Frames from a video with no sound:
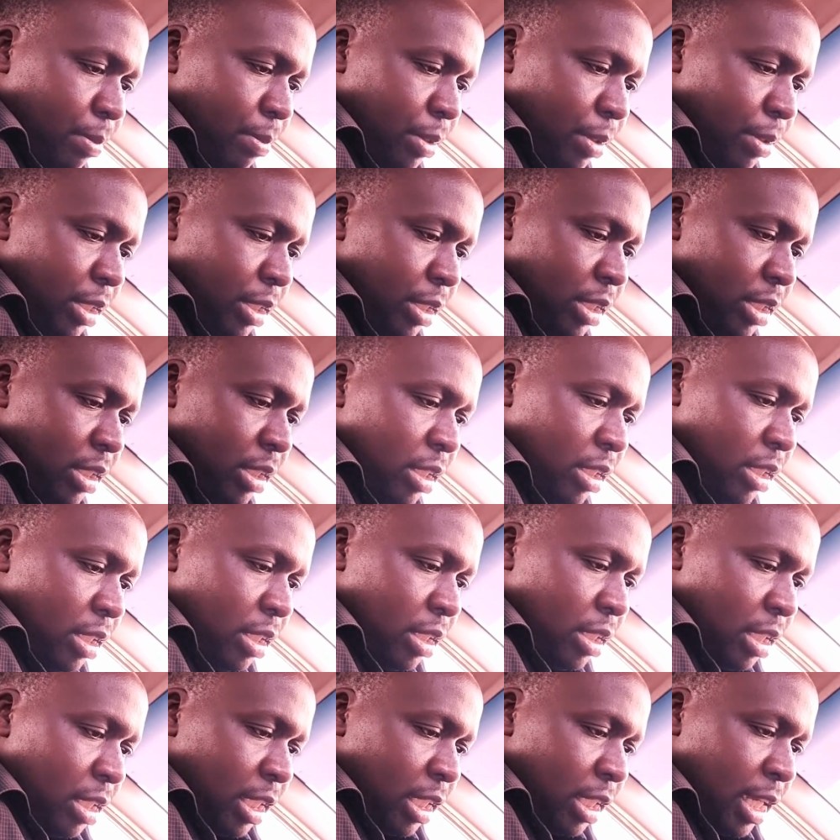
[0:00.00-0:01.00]
Please
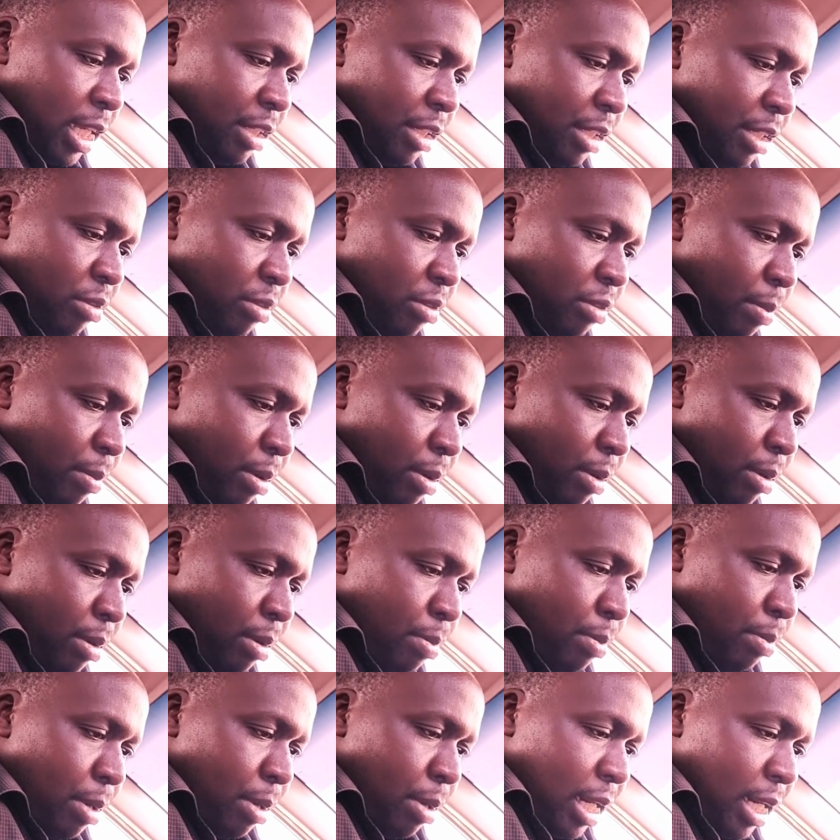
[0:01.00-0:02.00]
Charge your power
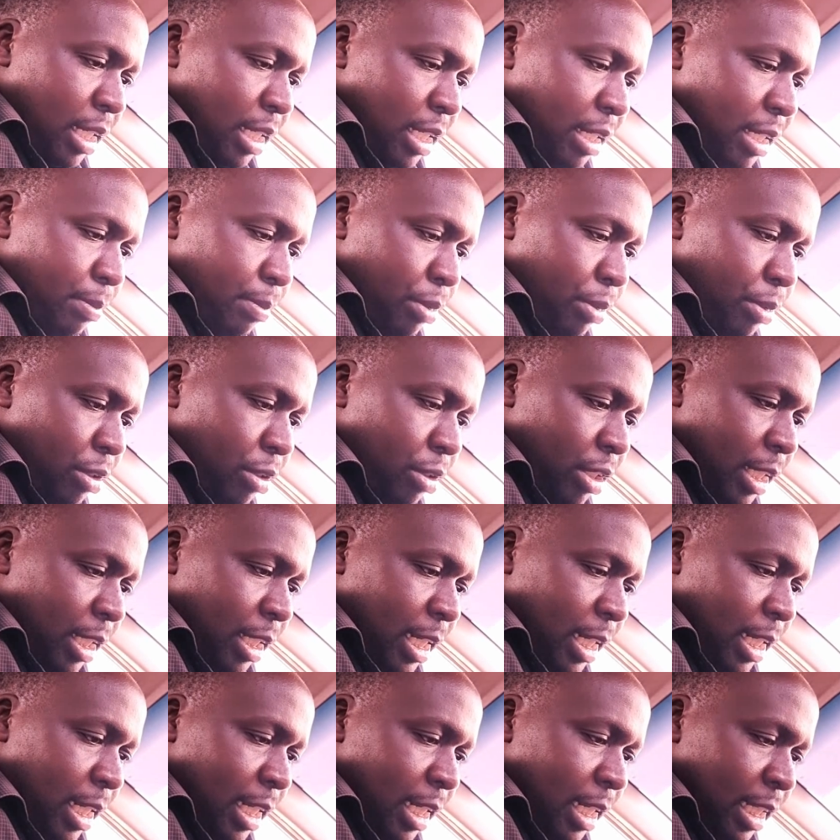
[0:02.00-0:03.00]
bank
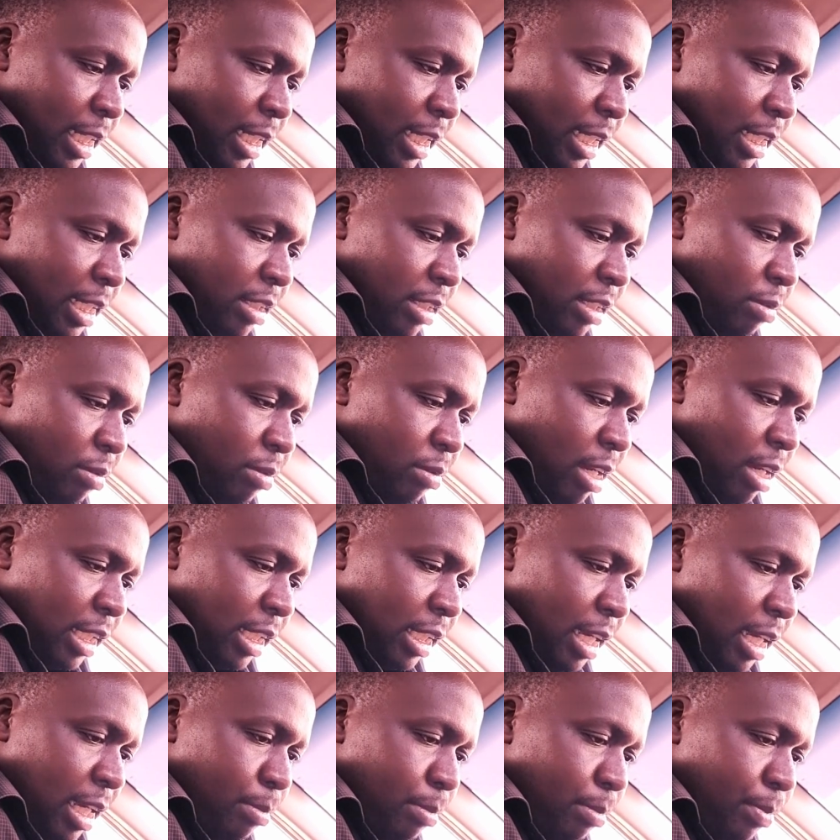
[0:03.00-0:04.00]
periodically at least one
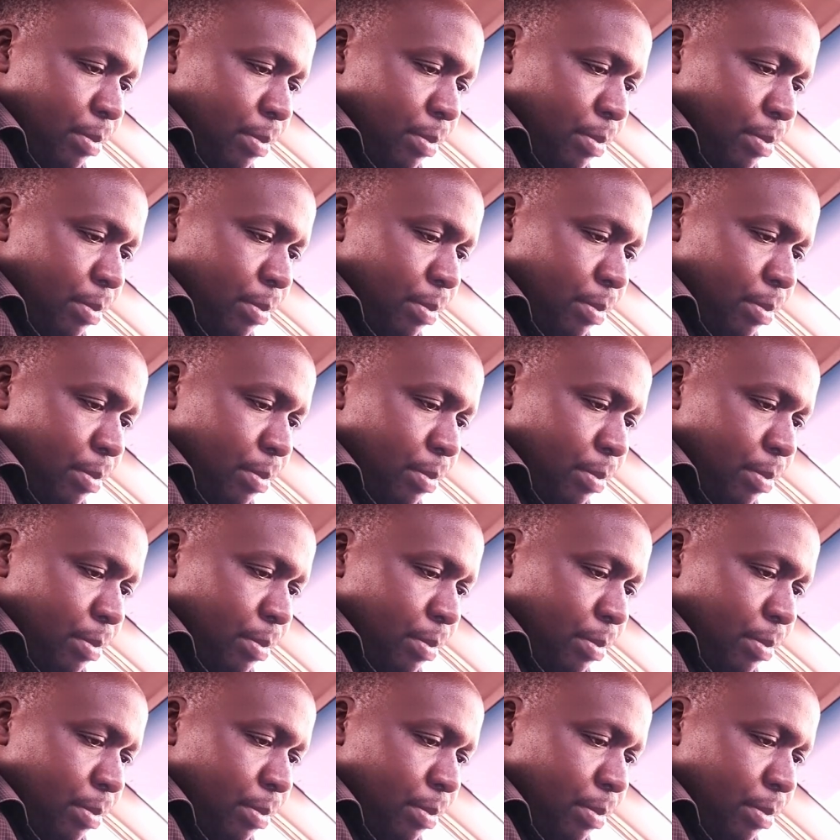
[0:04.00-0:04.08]
time